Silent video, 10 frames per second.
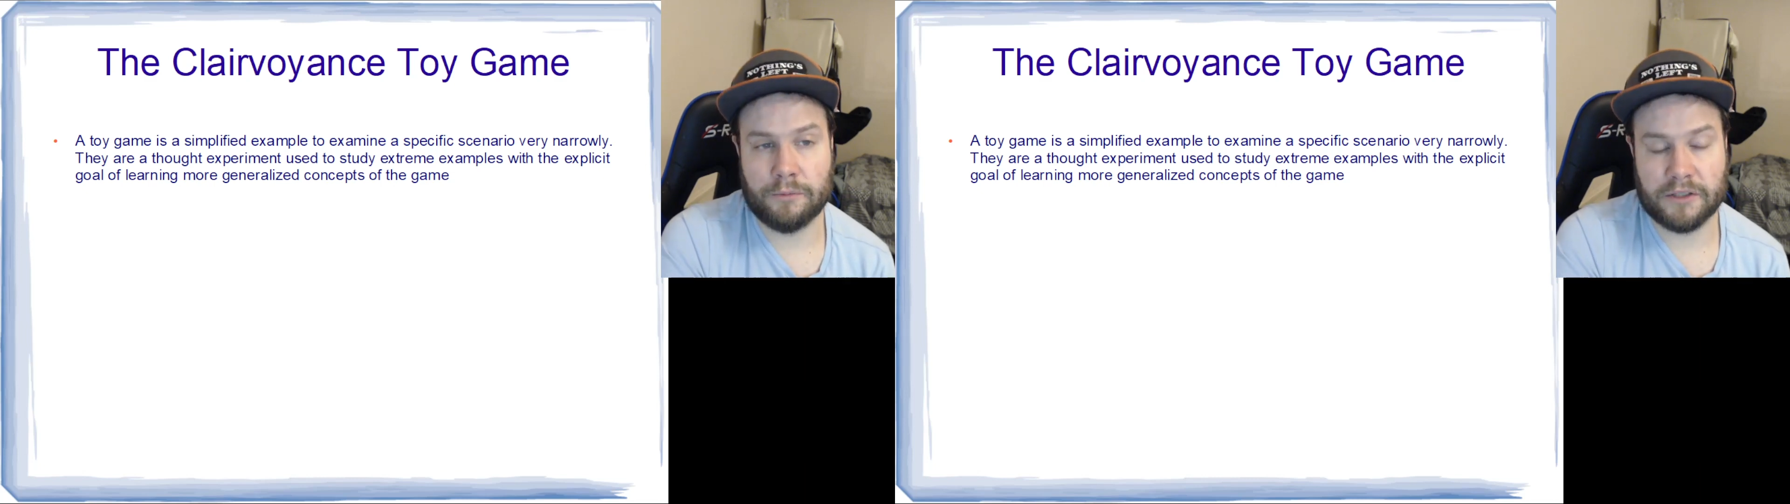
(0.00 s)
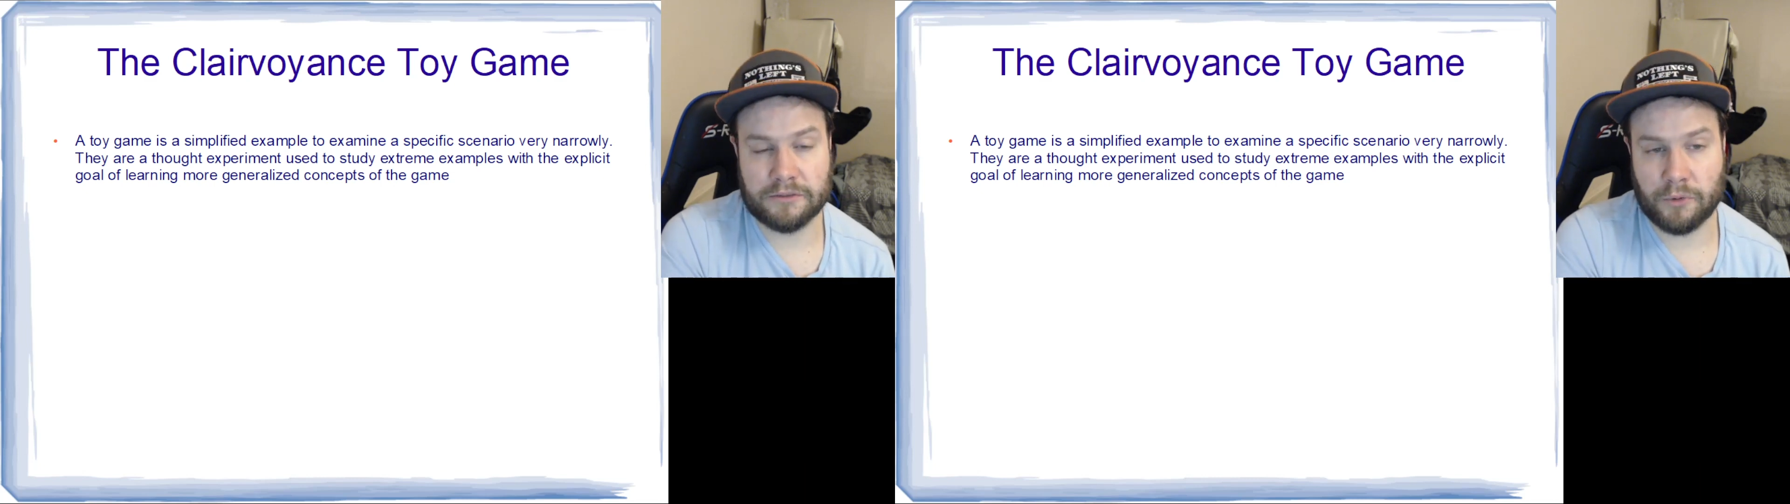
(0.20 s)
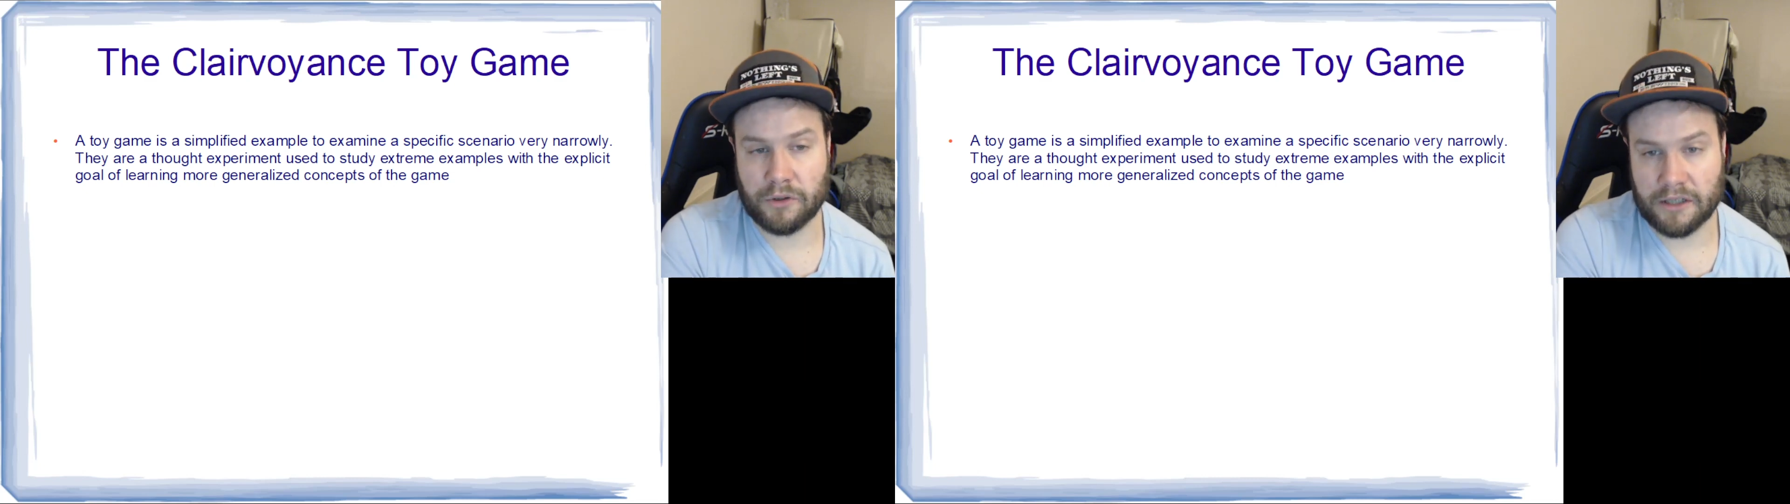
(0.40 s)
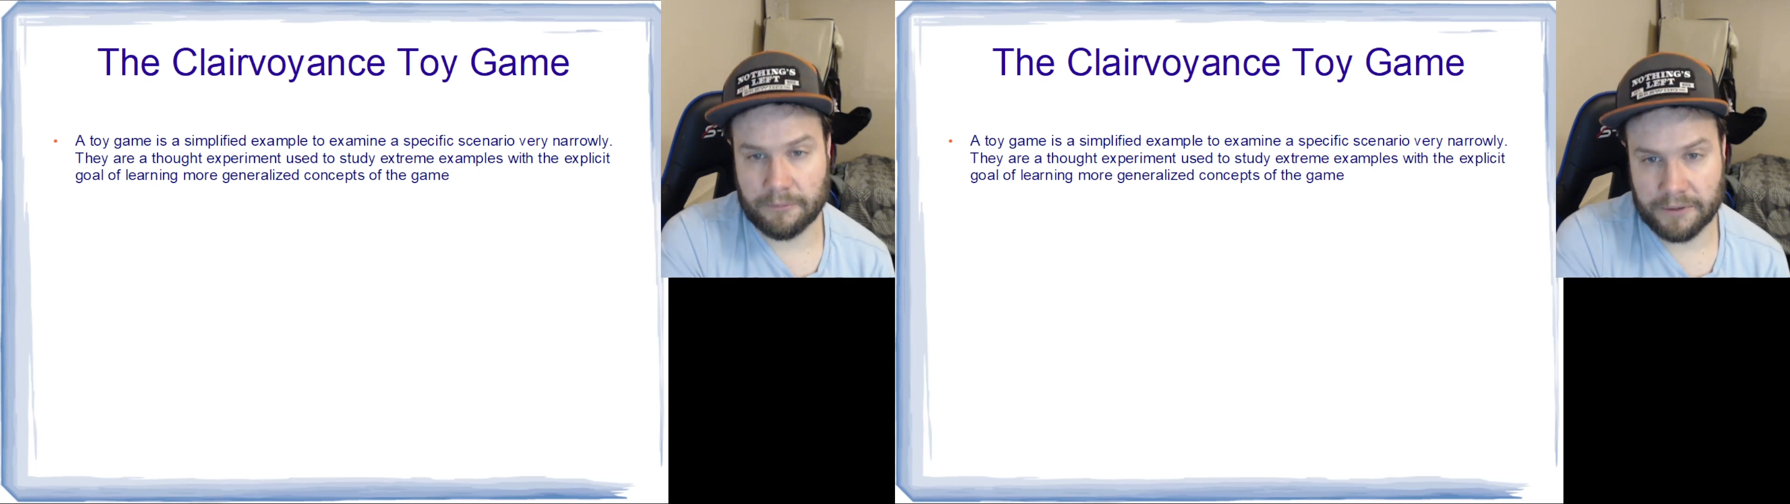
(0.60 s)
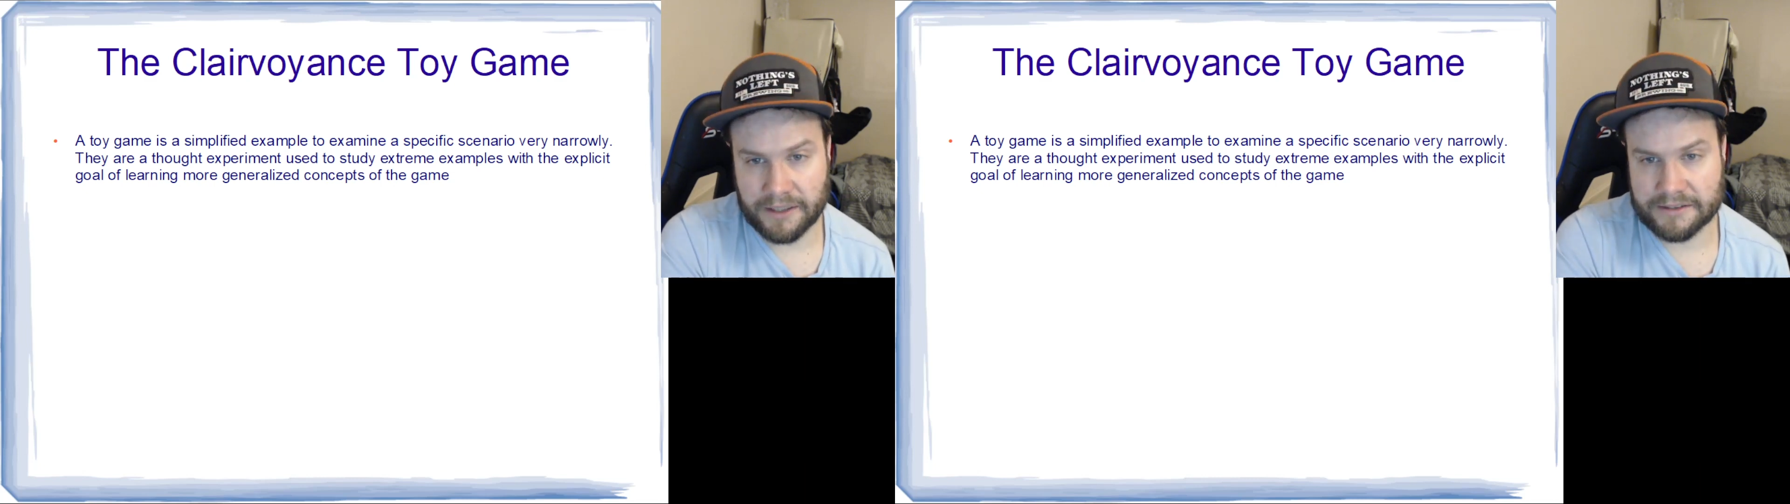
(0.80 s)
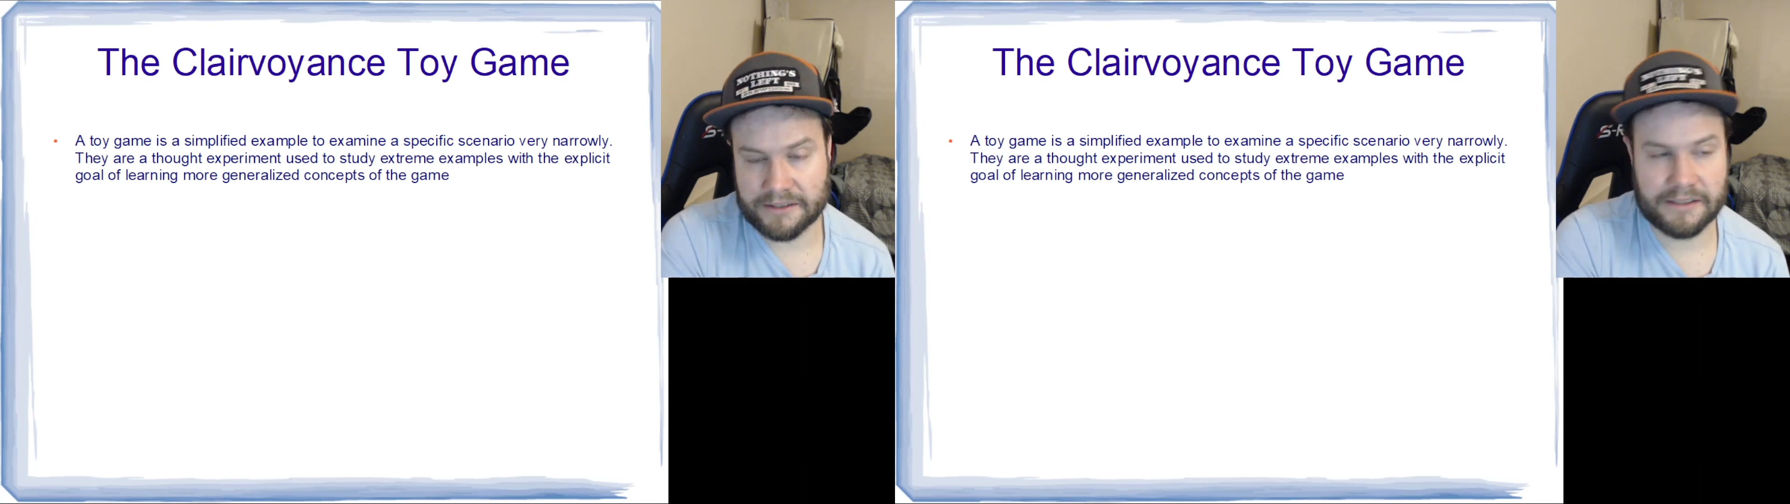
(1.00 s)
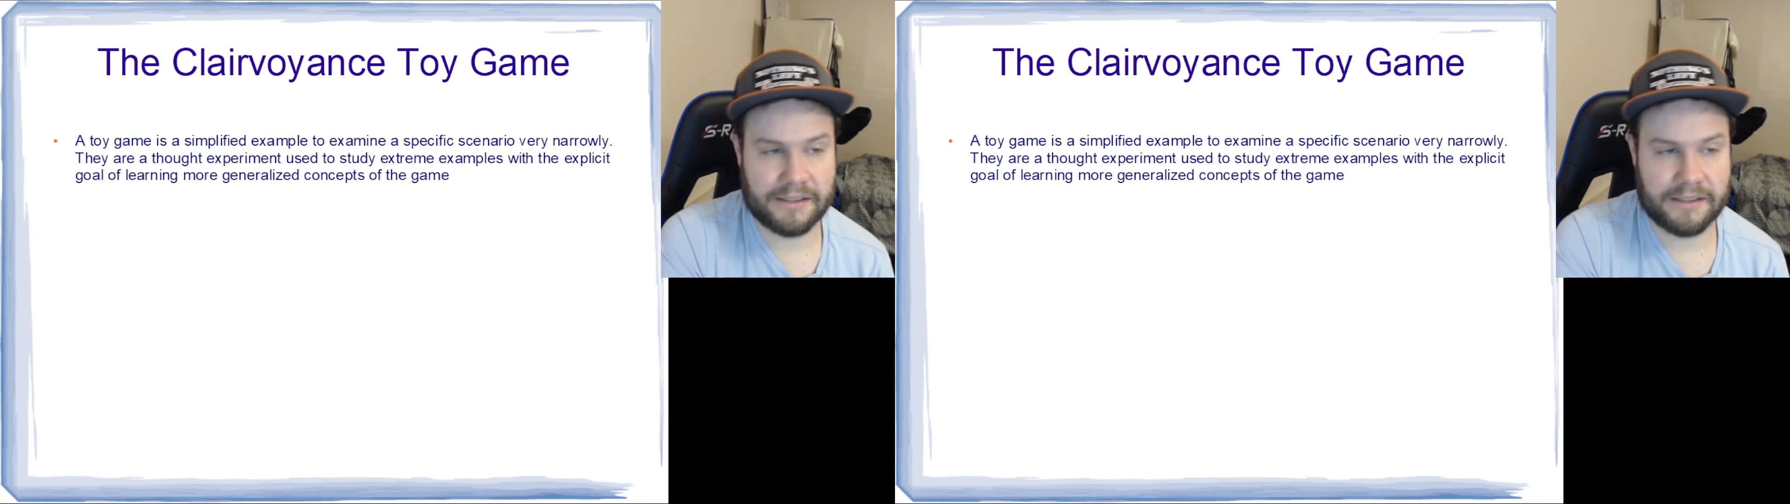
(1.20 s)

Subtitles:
much more complexly.